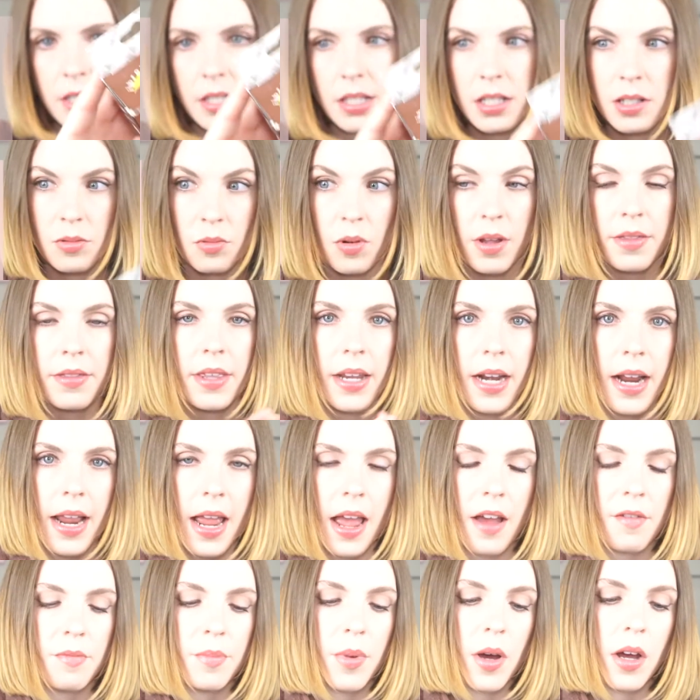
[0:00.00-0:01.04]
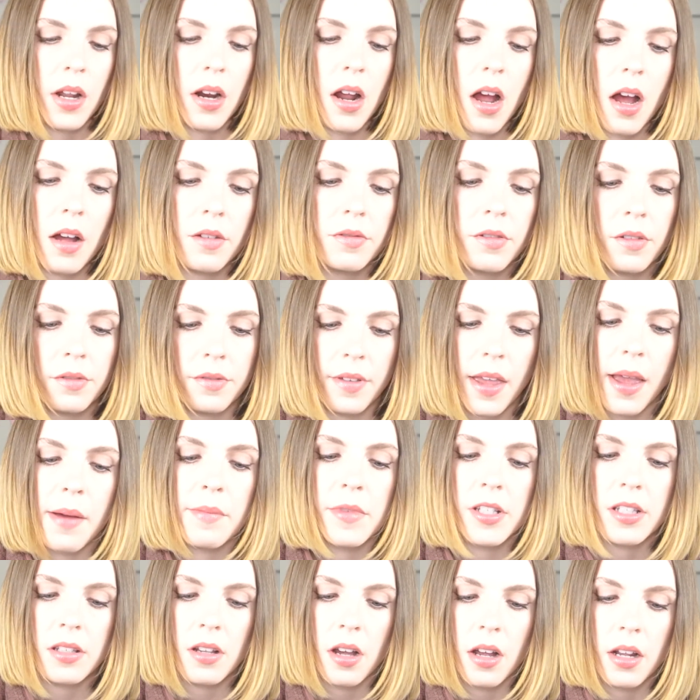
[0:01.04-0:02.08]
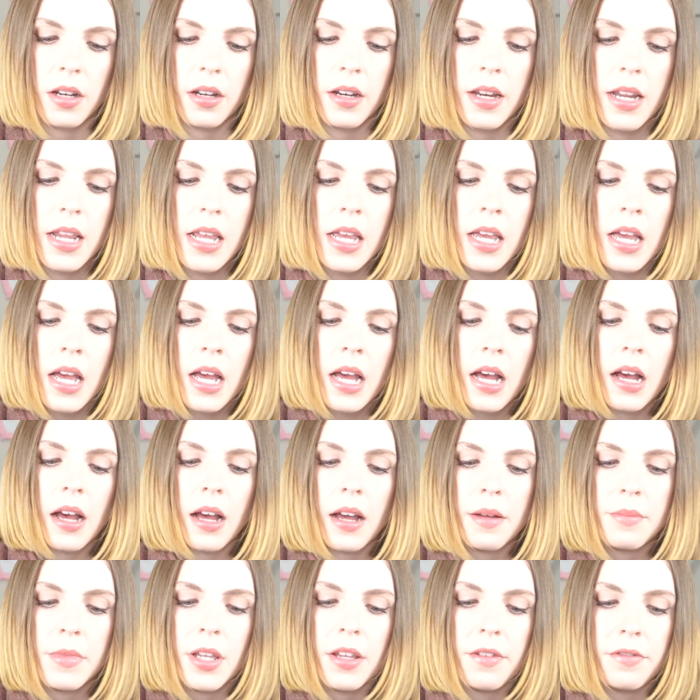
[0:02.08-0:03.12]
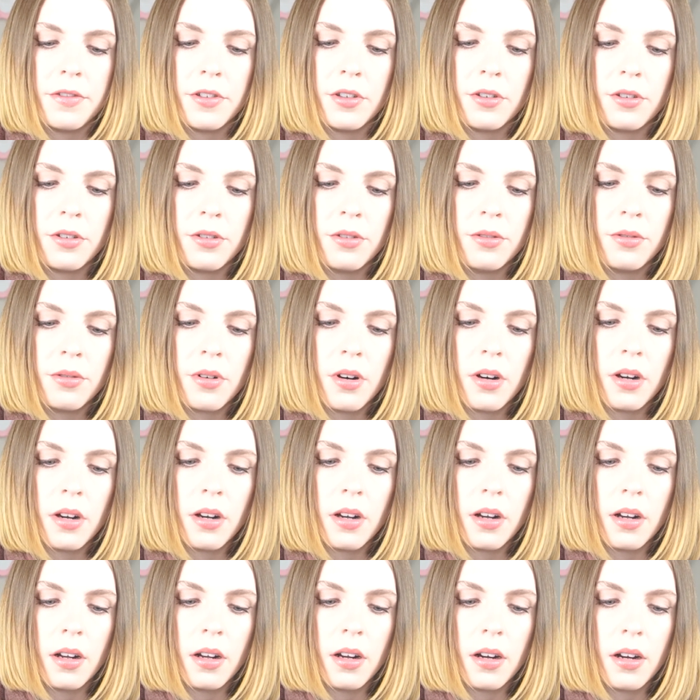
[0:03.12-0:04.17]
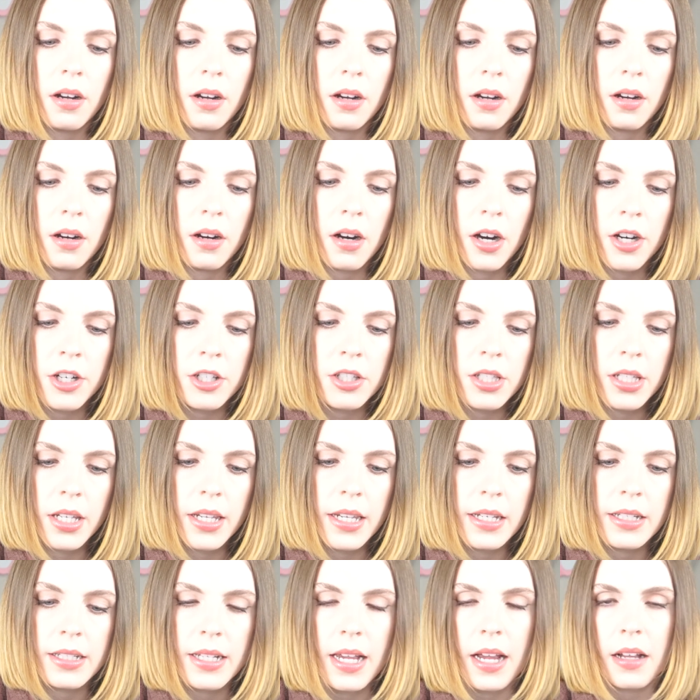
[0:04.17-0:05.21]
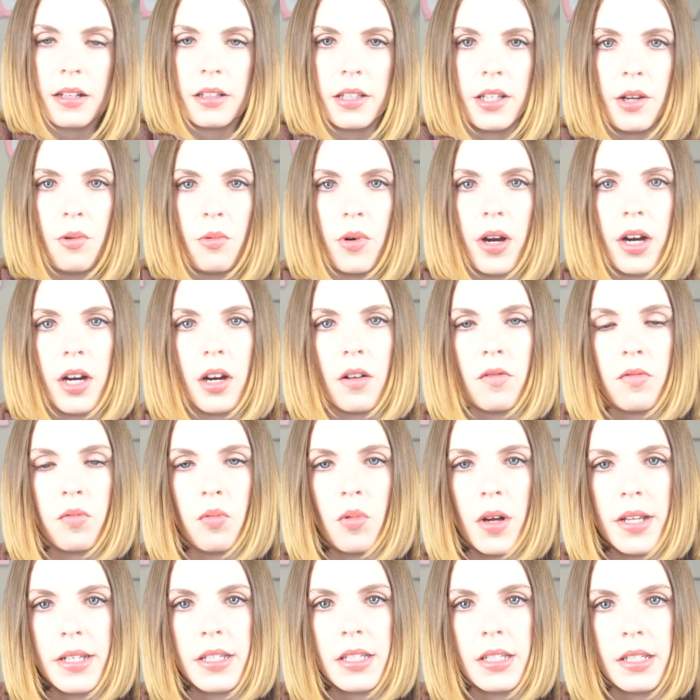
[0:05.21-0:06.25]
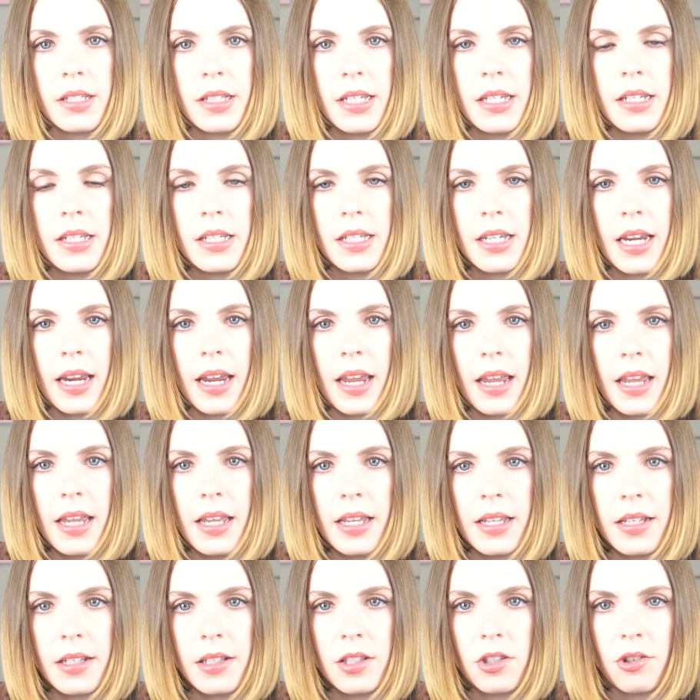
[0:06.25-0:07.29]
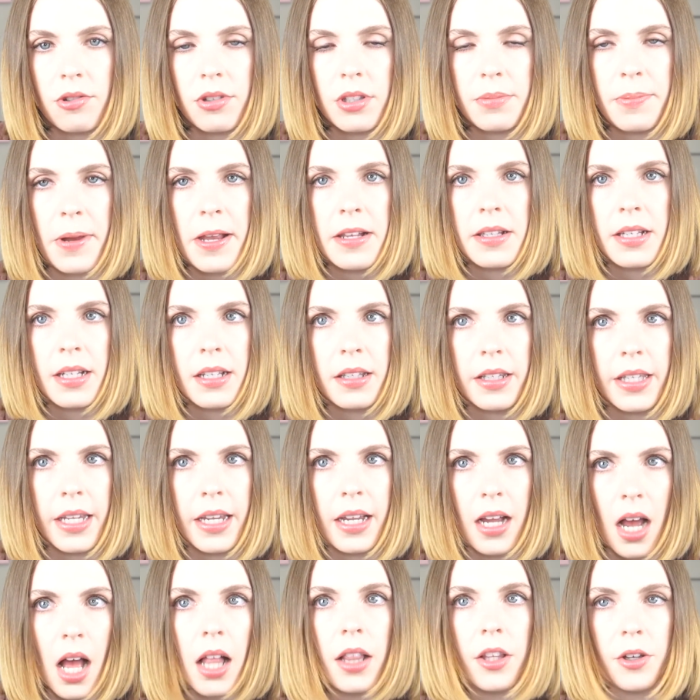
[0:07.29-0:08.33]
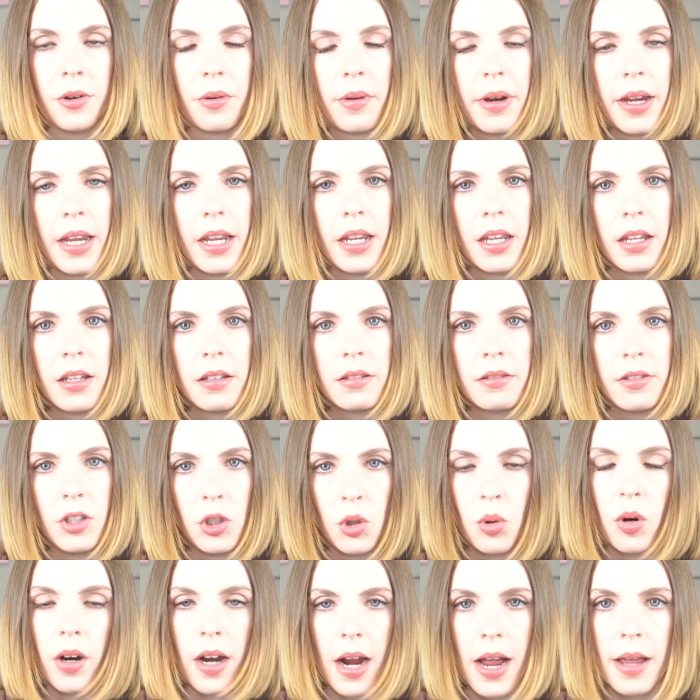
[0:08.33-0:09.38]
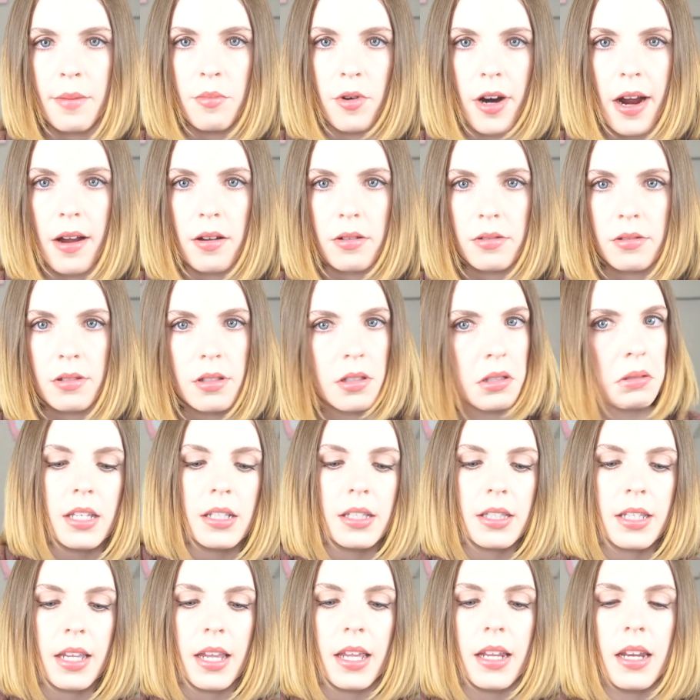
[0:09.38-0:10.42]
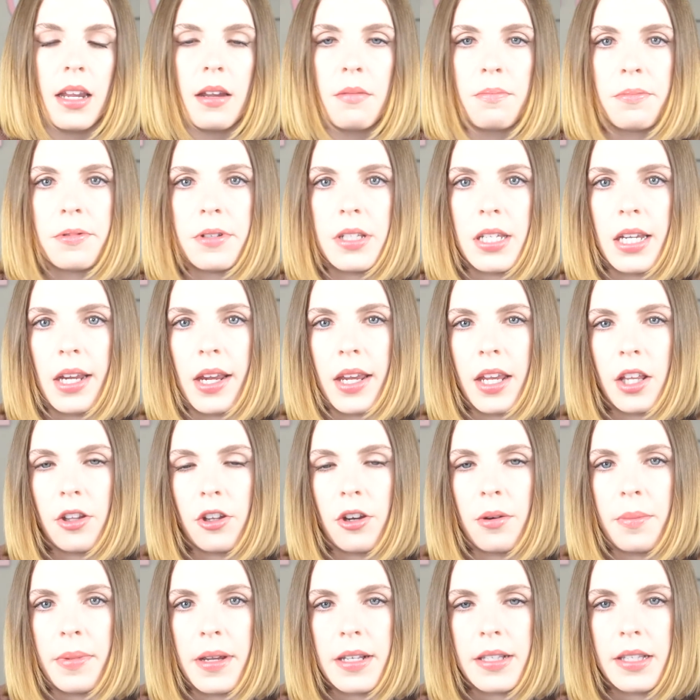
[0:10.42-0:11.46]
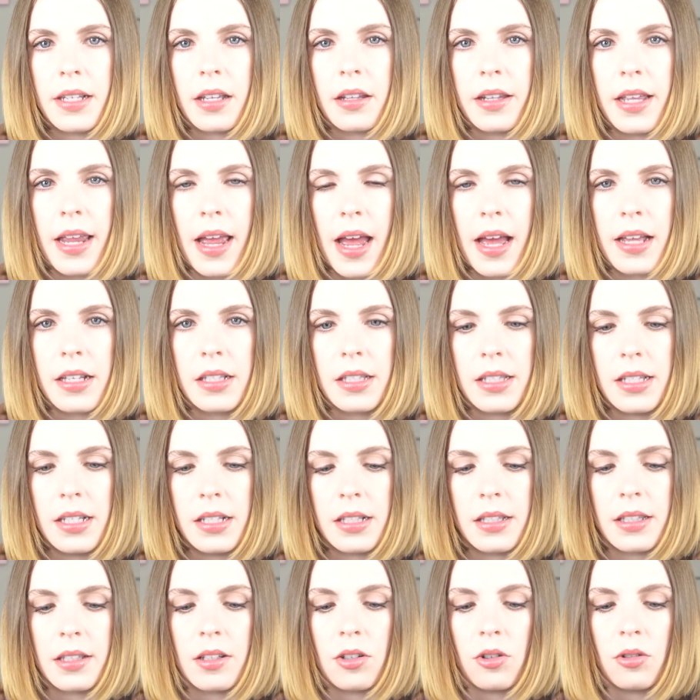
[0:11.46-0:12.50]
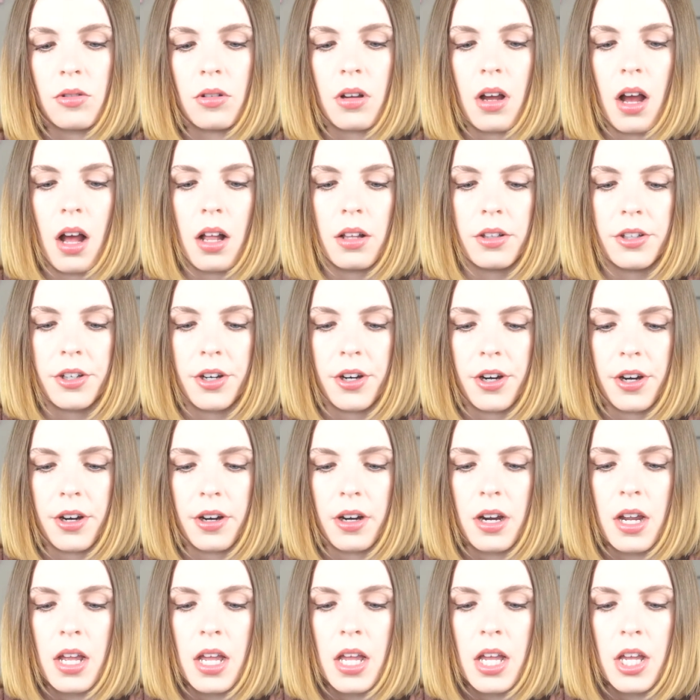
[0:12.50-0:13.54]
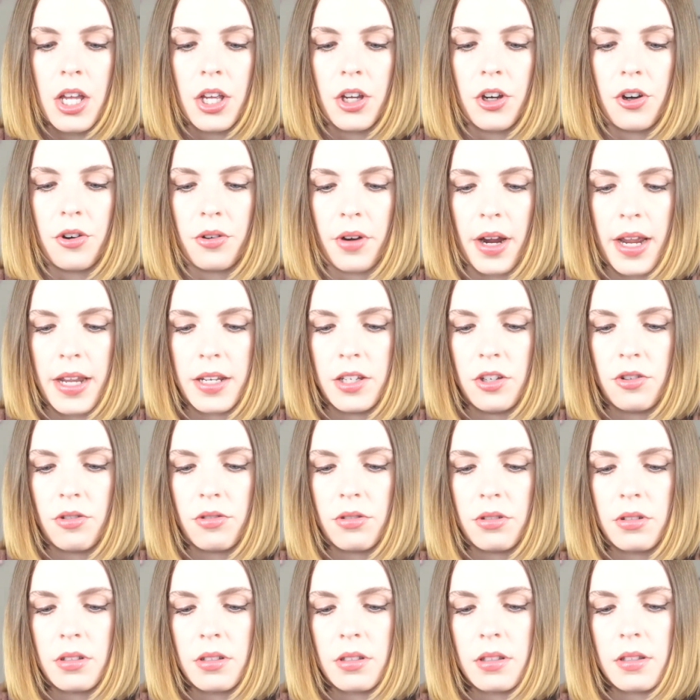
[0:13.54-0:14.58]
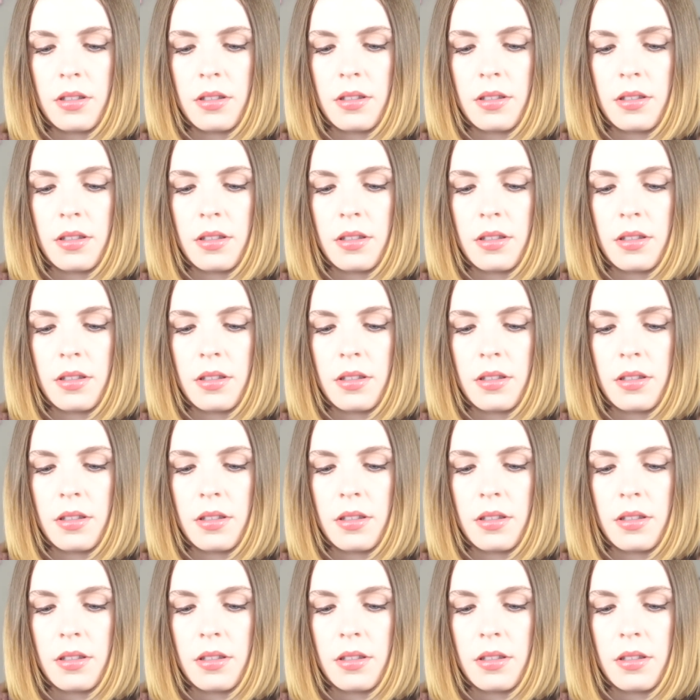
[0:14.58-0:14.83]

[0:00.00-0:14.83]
is one that I have bought off of Amazon. If you aren't exactly aware of what tinting is, so it's basically coloring your eyebrows. This kit in particular basically has these little color granules,